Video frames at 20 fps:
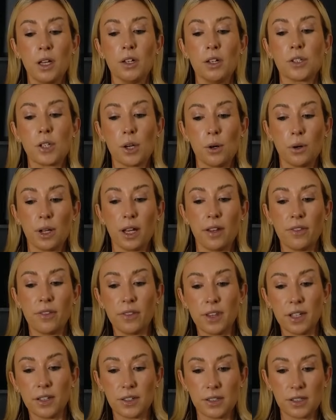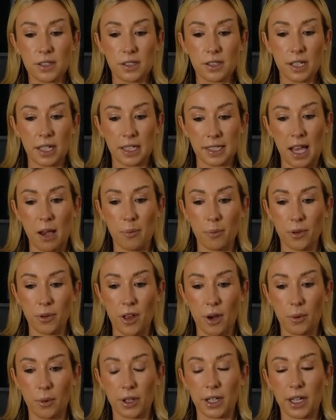So in this example
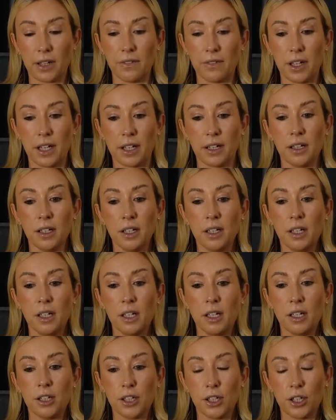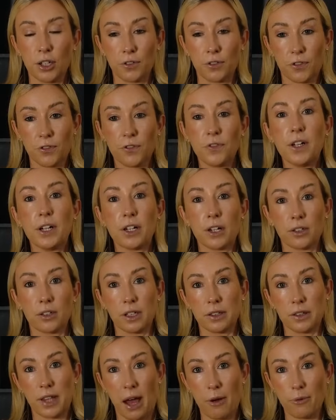that we're giving, your fear,
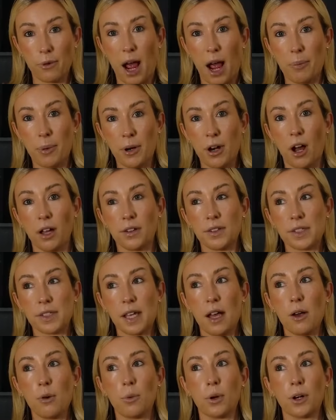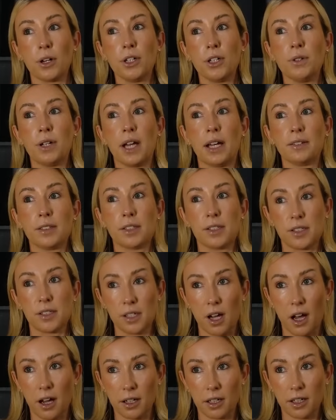that rapid onset where you get
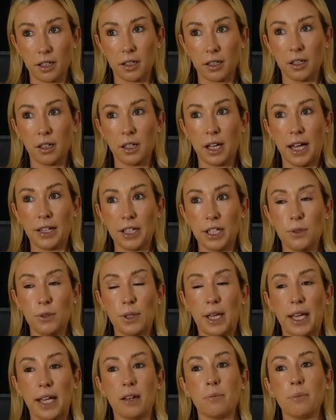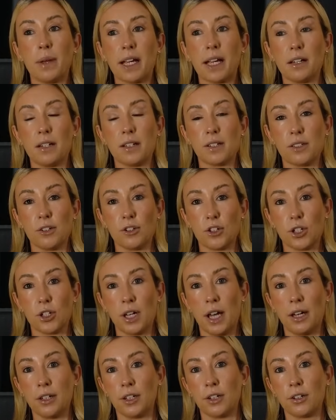stuck and you can't make a decision
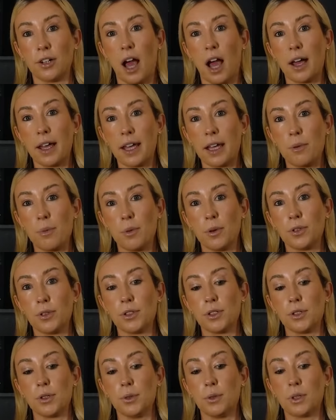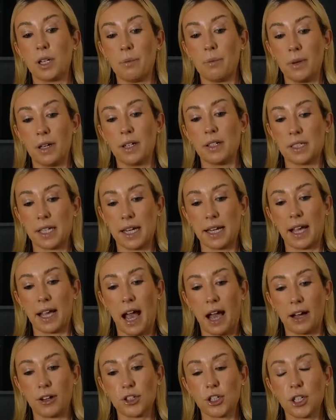and you're not able to commit and take
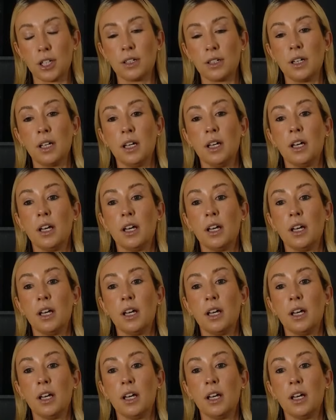action,